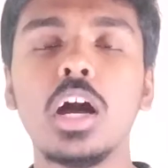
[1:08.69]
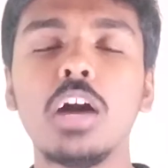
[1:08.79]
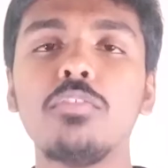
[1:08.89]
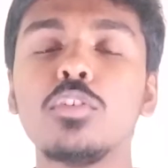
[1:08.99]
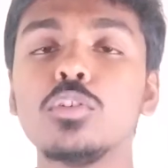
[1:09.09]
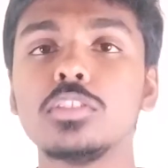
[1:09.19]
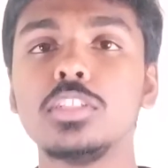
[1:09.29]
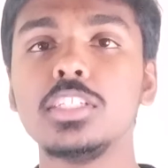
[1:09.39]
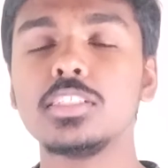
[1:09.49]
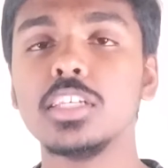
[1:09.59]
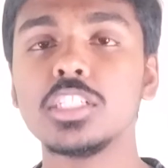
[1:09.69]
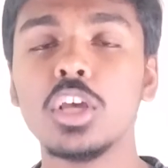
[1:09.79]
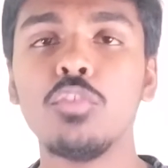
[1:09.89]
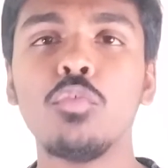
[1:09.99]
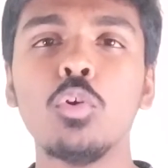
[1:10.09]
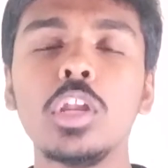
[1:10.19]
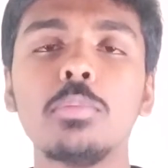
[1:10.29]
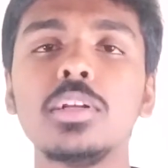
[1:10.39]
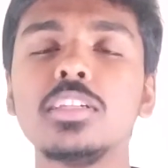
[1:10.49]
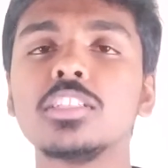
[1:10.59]
Of course, these days,
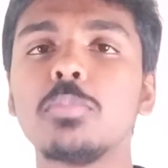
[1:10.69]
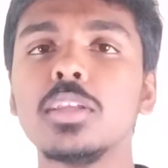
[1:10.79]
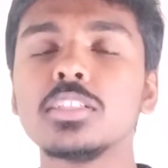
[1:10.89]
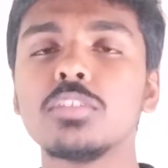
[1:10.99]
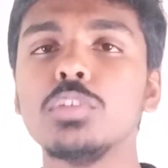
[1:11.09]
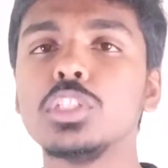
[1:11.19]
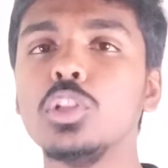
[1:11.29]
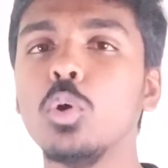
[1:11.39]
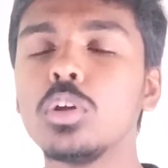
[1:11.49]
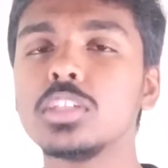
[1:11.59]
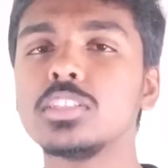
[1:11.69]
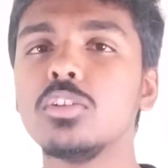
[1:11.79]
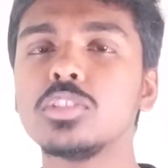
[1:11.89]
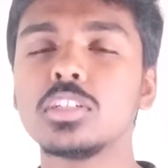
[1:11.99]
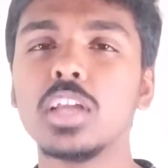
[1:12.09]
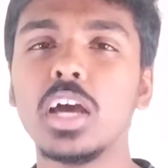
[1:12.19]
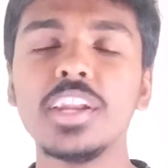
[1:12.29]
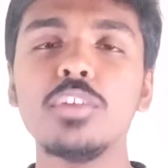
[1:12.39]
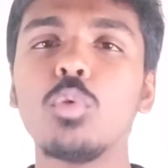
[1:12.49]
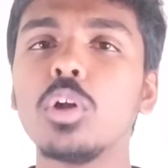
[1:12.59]
foldable displays with low resolution
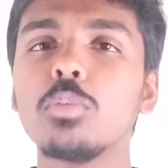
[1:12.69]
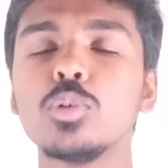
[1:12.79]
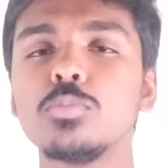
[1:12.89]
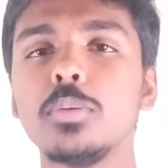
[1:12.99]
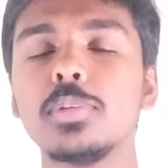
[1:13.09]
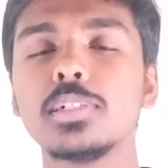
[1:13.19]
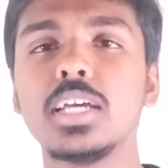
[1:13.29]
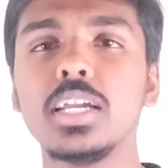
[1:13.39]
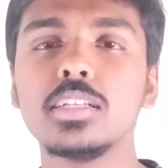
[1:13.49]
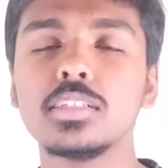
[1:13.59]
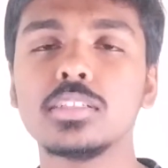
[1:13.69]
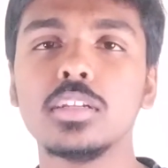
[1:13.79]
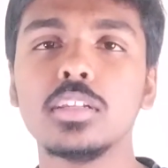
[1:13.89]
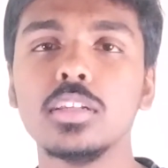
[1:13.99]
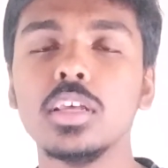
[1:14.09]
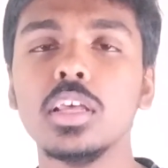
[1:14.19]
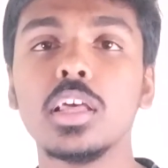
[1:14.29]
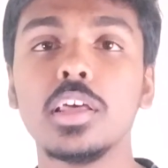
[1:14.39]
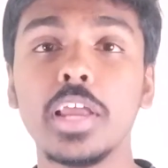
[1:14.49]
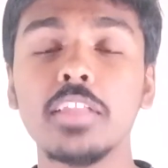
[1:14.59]
aren't what most people are interested in.
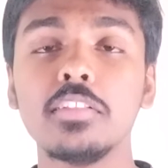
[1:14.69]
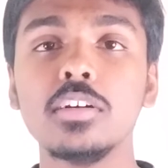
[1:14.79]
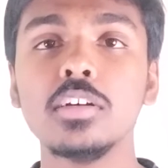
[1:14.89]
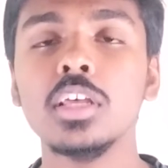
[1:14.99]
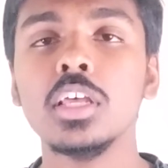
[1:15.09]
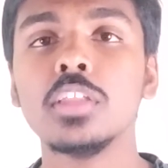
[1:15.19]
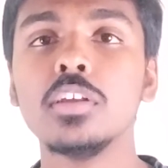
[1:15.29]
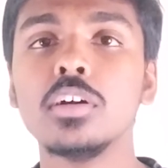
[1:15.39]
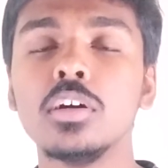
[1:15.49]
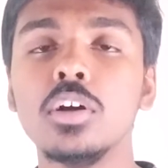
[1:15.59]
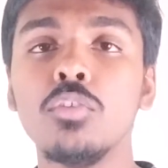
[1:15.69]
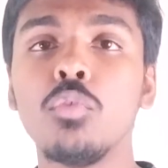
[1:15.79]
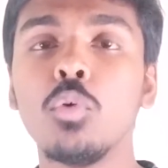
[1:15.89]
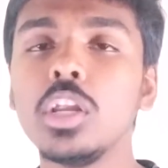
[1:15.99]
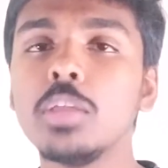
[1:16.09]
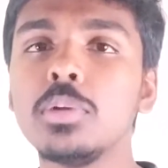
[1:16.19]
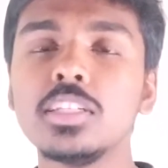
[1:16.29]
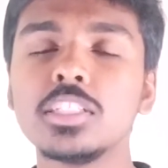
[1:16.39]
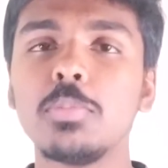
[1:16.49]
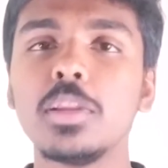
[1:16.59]
Rather, the foldable
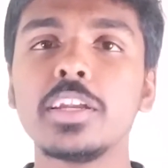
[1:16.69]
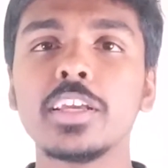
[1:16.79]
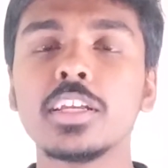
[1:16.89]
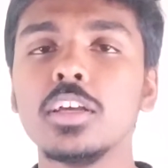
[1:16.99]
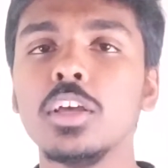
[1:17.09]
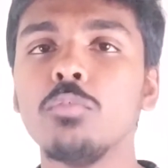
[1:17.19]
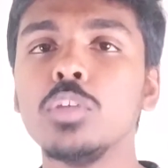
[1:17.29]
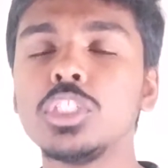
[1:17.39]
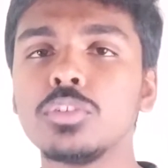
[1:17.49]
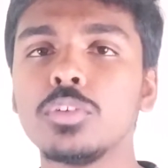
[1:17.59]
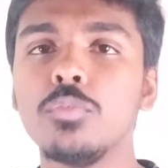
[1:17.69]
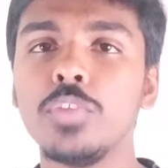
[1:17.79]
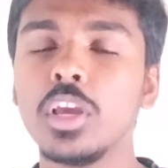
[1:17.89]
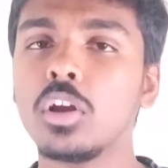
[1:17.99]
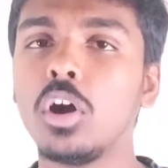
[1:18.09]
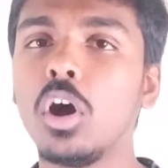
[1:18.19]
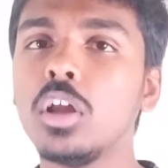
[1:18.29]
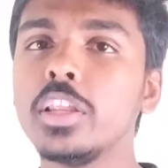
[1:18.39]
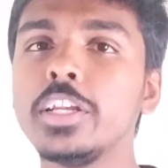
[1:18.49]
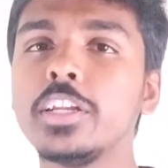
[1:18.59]
display tech, which we are
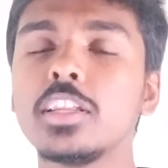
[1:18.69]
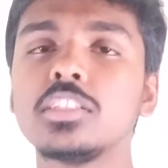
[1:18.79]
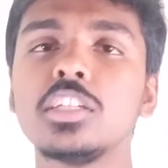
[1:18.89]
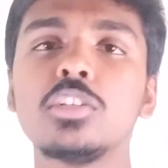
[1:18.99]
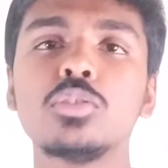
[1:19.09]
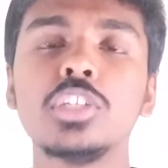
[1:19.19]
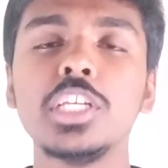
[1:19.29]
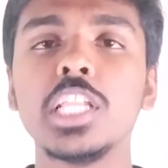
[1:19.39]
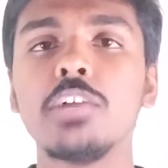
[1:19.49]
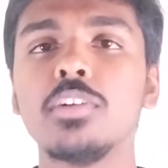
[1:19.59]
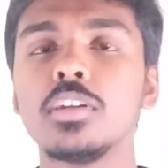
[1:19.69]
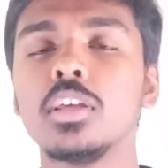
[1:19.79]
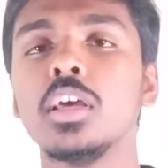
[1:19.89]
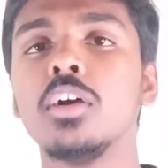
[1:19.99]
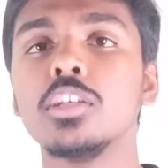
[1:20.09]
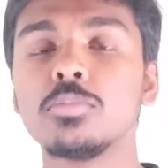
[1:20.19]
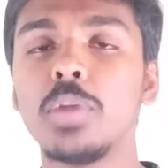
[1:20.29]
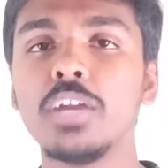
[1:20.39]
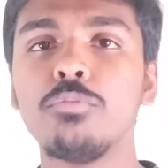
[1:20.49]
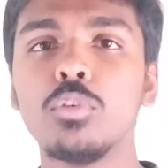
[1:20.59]
all interested to see in our
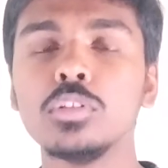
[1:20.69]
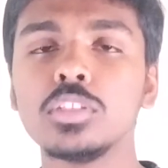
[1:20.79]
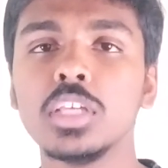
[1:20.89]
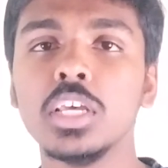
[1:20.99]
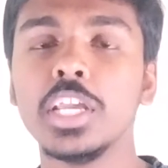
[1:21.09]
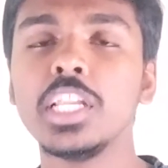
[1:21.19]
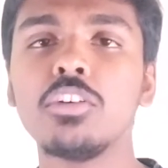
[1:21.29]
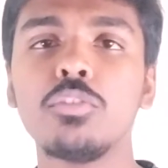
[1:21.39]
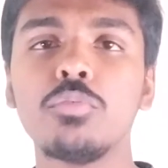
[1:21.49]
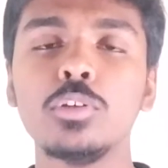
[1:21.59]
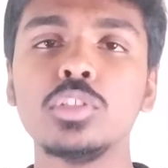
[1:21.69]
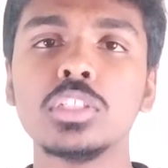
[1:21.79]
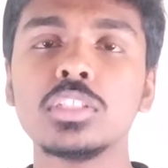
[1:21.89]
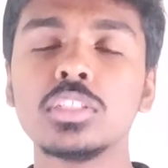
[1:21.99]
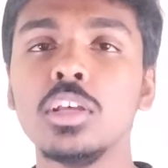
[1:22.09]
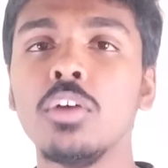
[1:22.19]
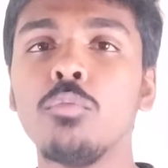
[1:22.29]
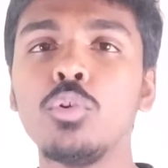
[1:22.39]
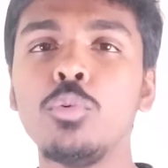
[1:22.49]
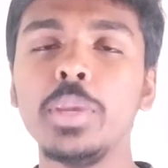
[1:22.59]
smartphones in our futures,
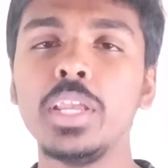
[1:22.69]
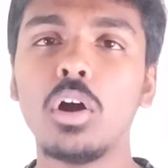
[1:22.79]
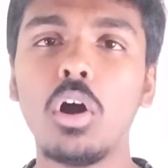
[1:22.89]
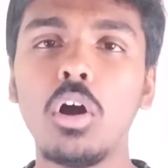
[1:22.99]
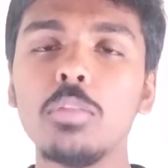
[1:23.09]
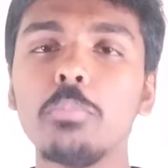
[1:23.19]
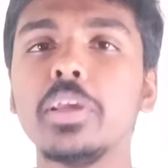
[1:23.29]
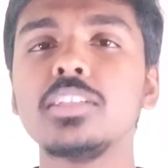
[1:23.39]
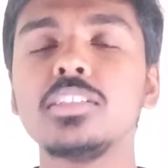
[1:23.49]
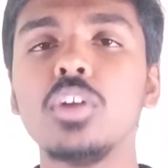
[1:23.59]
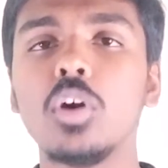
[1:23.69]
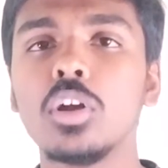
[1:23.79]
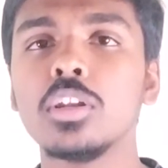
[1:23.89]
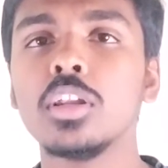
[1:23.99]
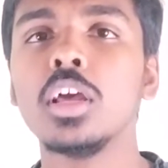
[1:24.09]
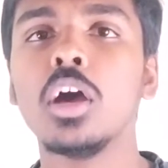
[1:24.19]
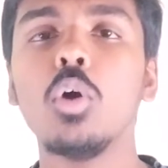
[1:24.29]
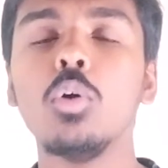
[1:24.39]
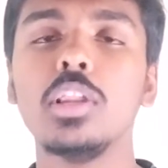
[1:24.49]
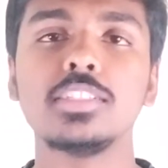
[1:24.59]
would be all based on
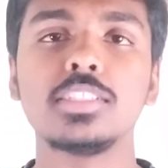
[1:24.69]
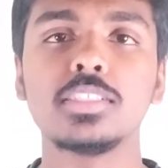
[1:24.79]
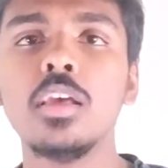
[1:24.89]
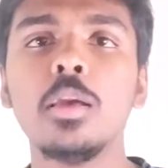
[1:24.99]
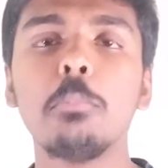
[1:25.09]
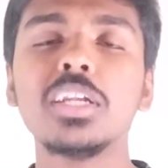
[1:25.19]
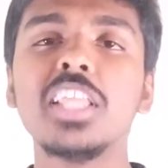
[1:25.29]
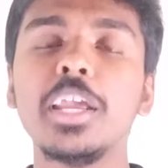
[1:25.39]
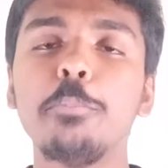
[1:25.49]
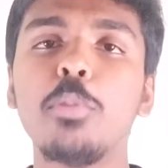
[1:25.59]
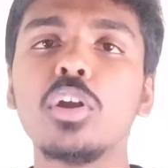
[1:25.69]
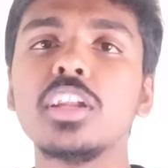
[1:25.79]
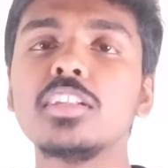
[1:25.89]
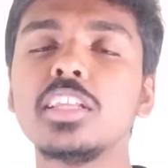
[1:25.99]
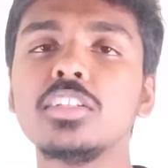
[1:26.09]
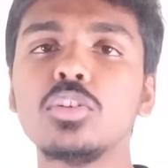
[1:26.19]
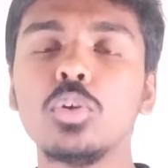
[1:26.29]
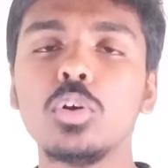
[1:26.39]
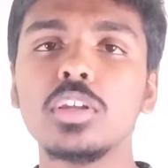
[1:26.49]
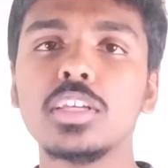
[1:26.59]
OLEDs. But the important thing to
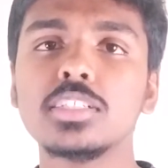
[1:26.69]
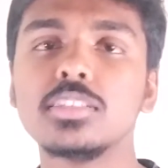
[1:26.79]
note is